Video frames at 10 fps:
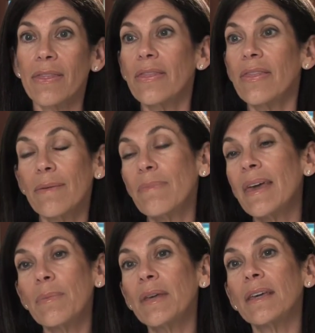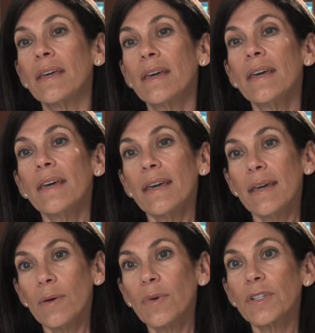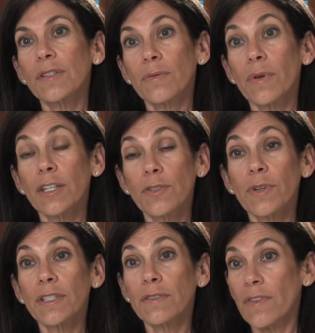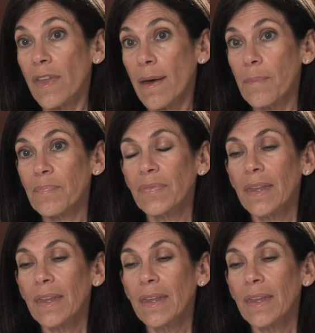that maybe it was the right choice for them.